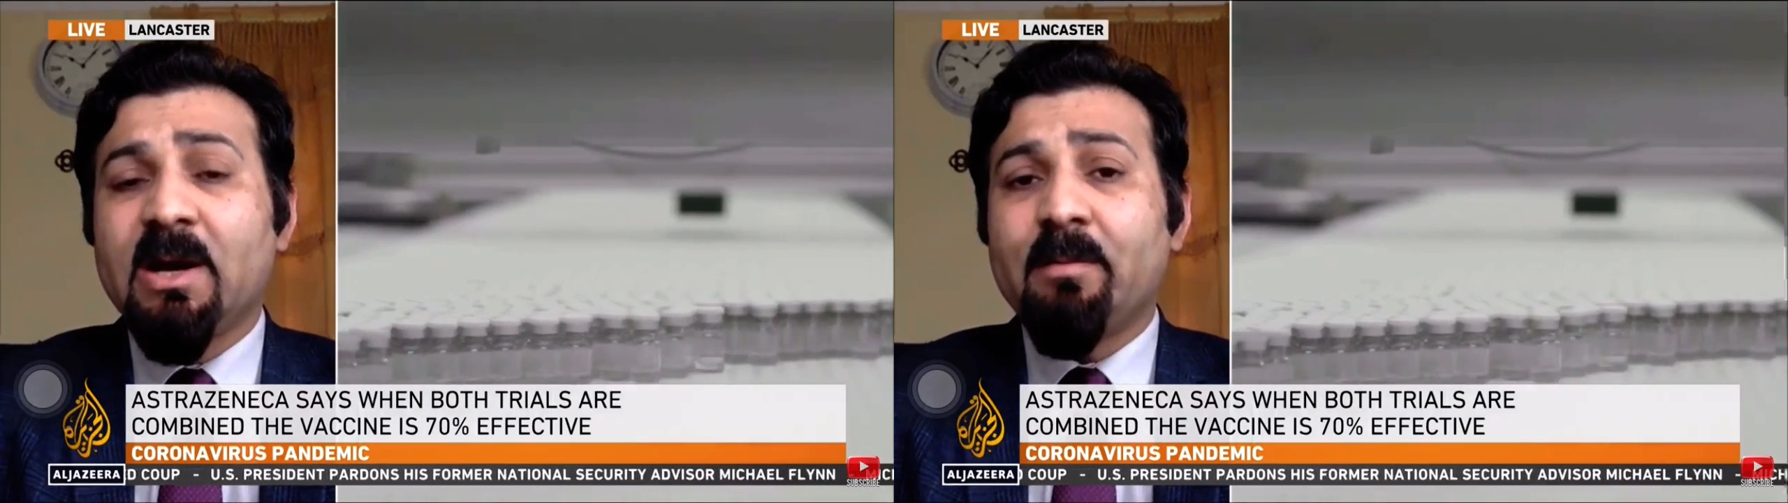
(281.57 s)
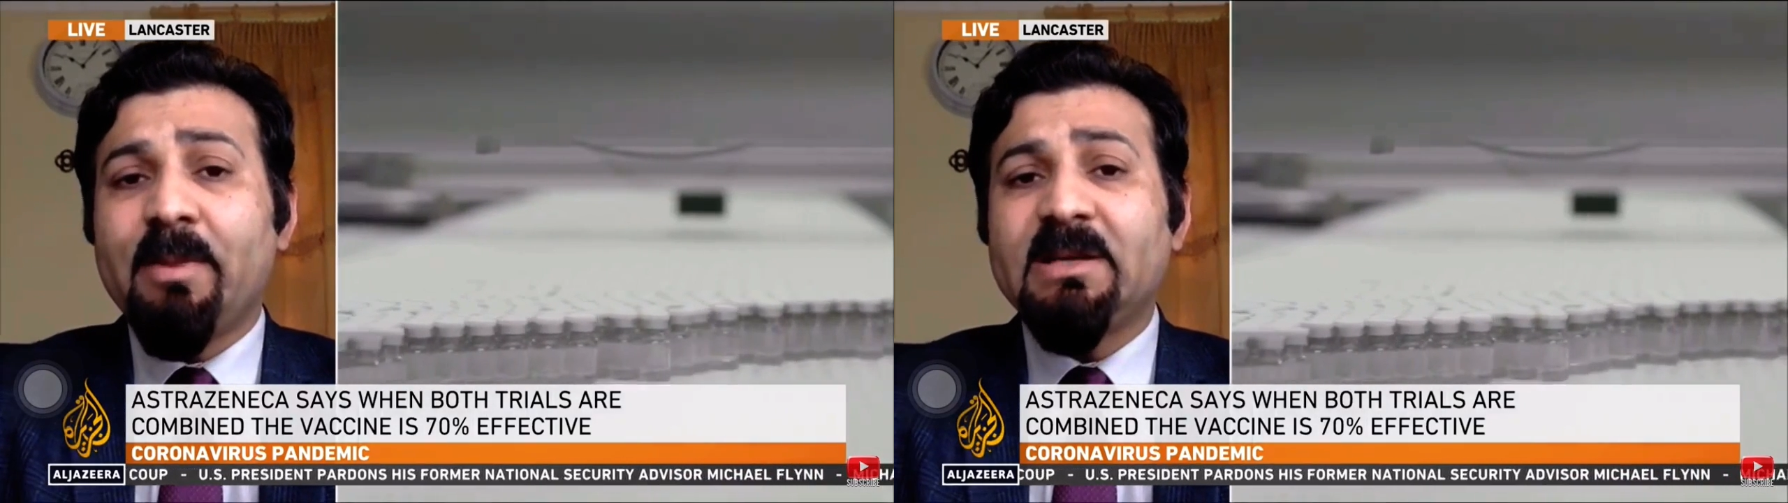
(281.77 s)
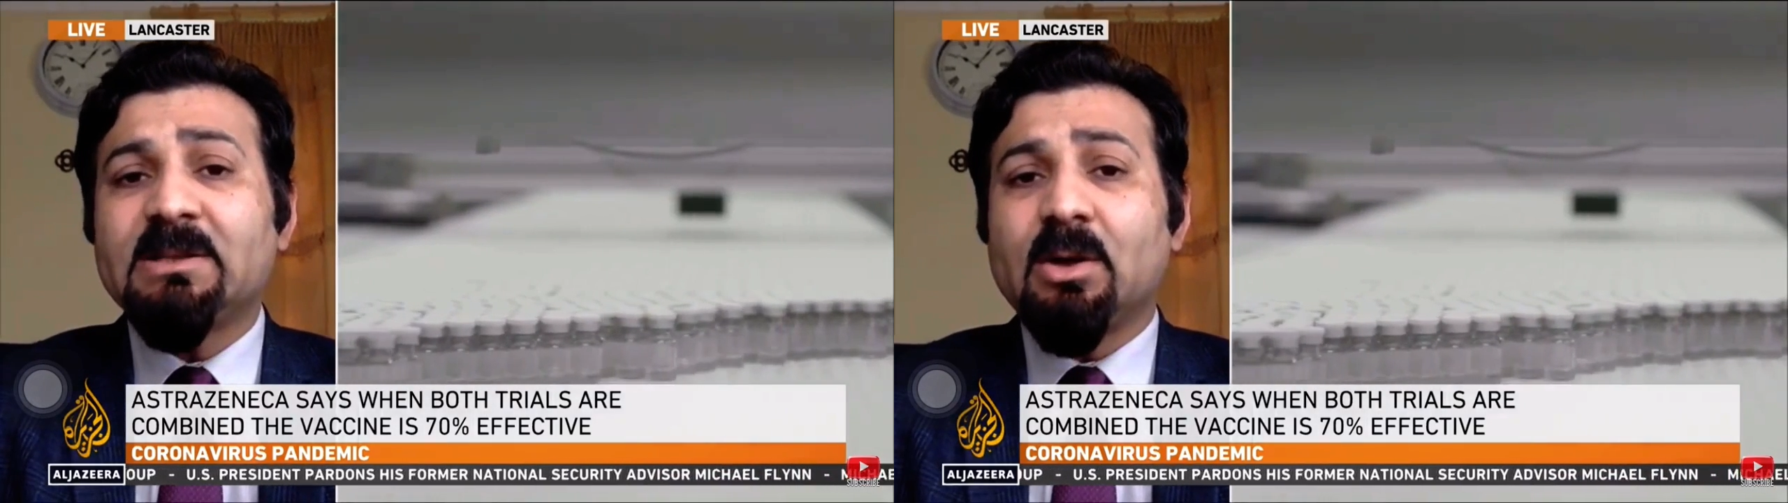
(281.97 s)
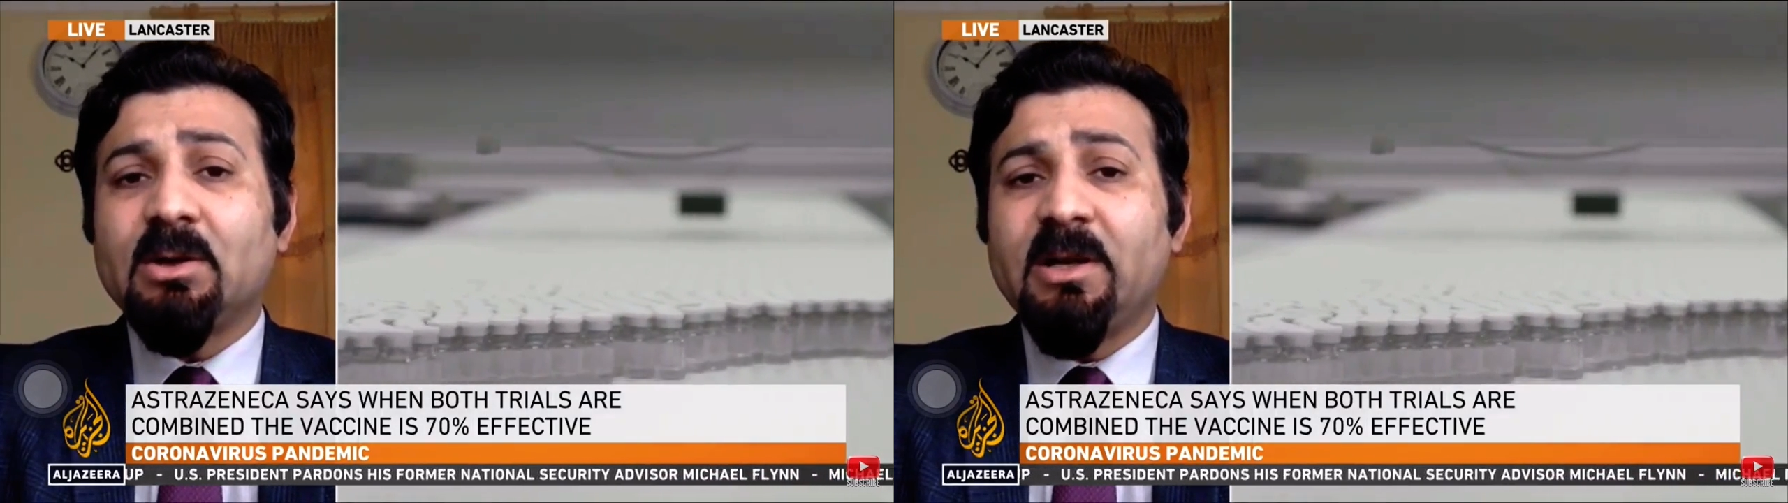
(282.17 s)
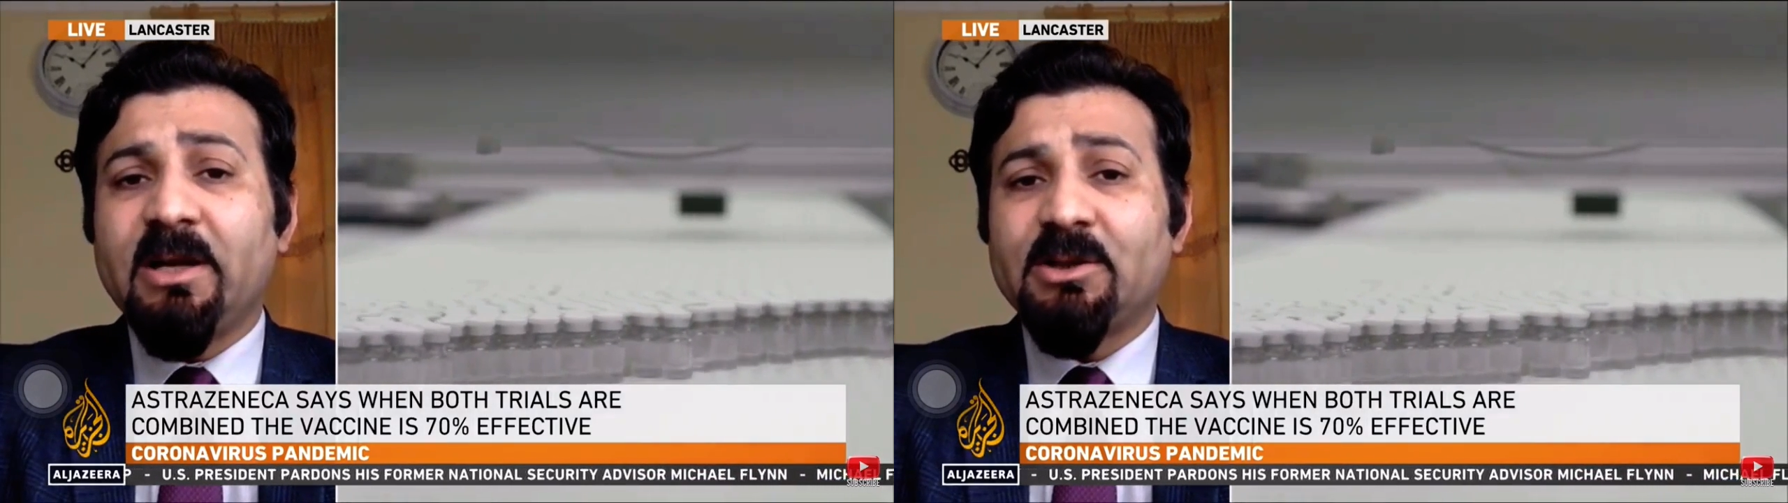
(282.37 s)
Based on
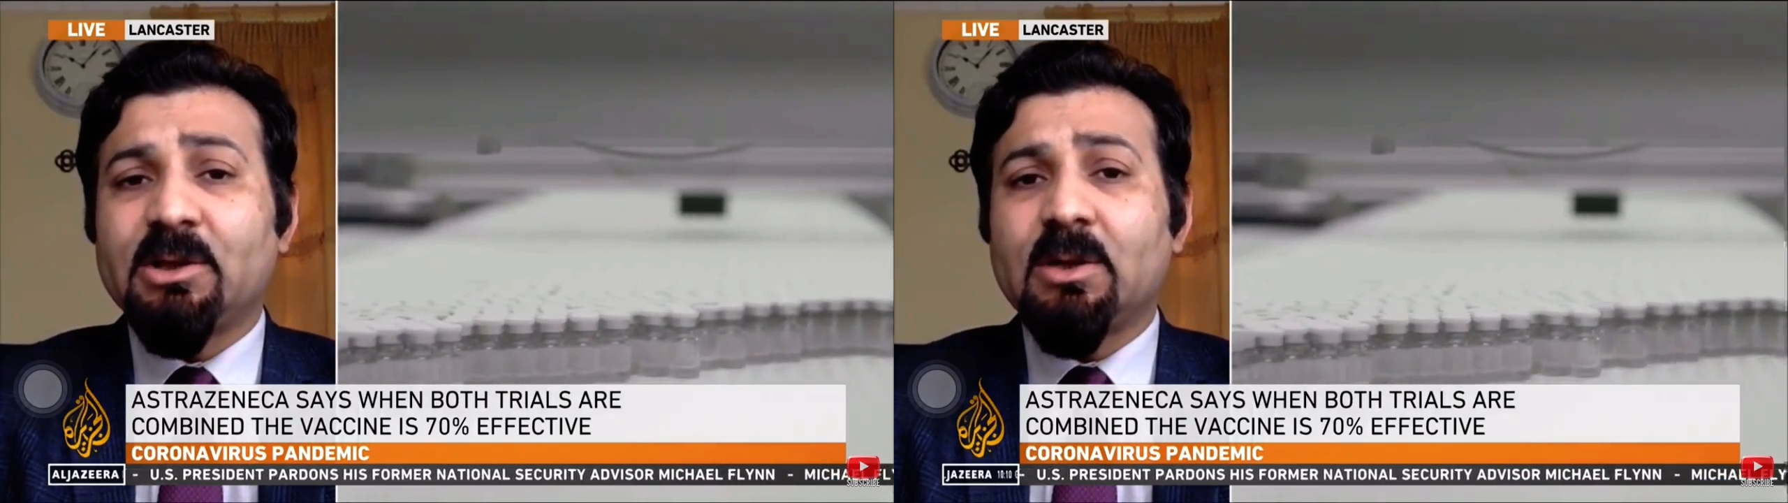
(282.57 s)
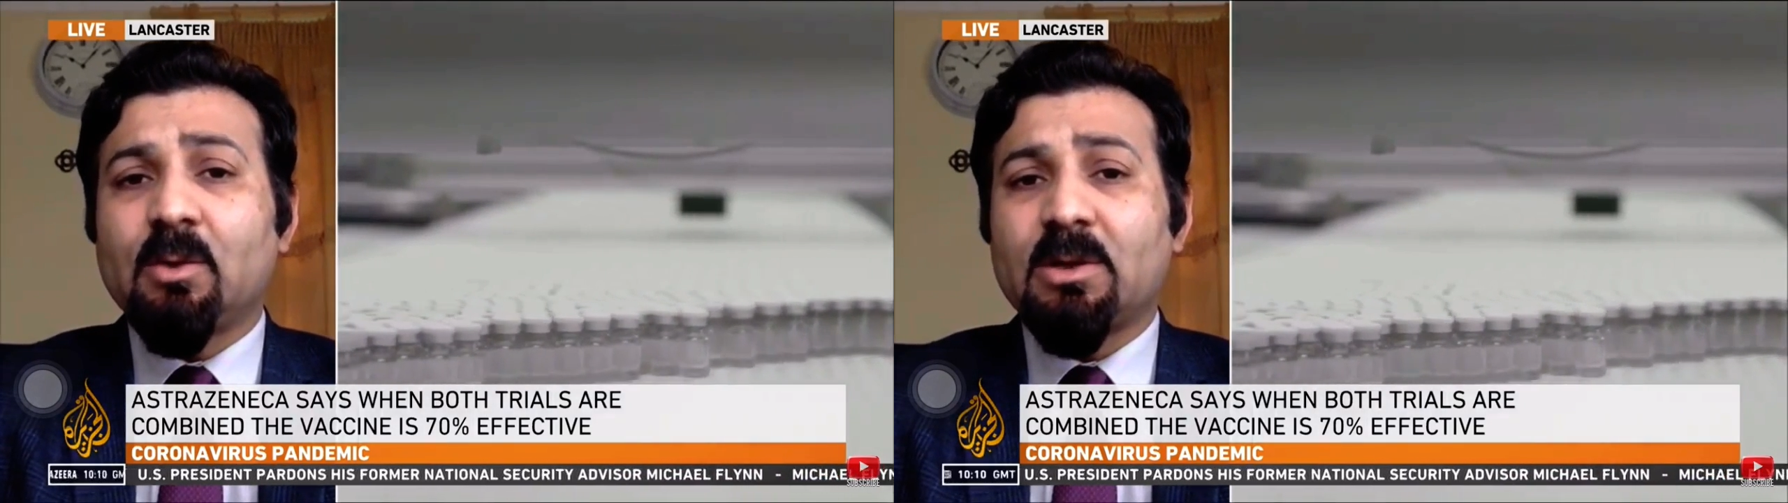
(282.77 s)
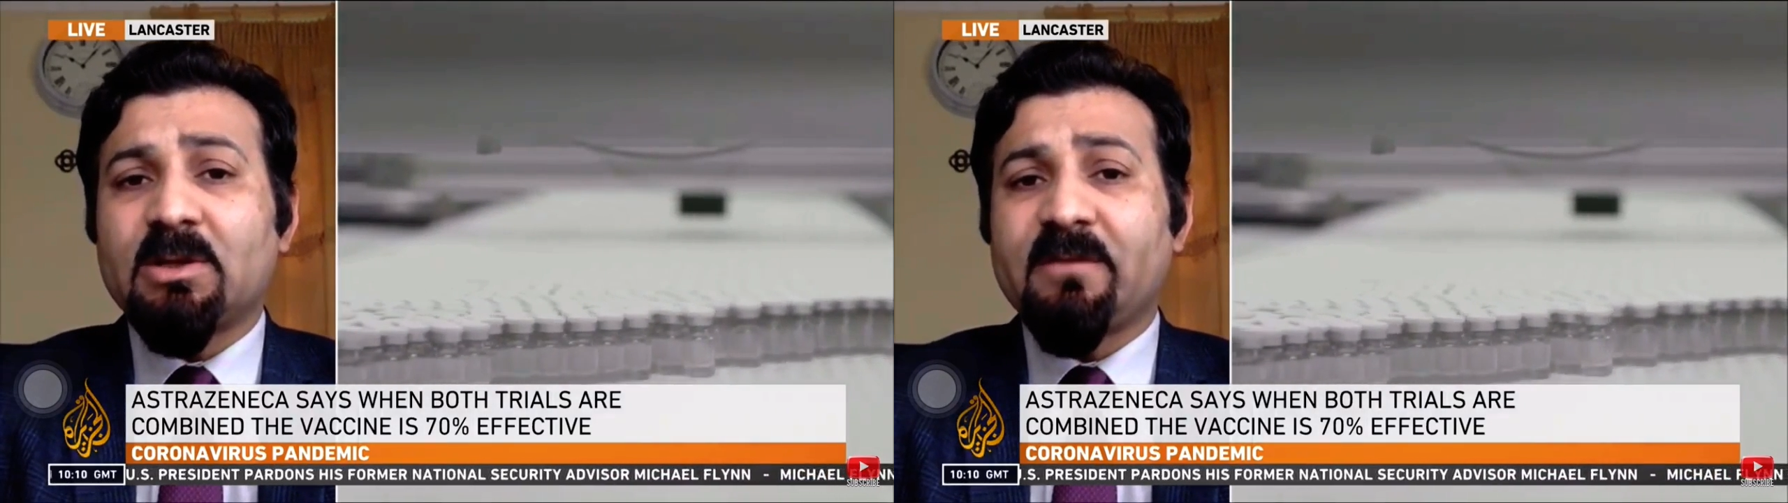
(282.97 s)
the natural course of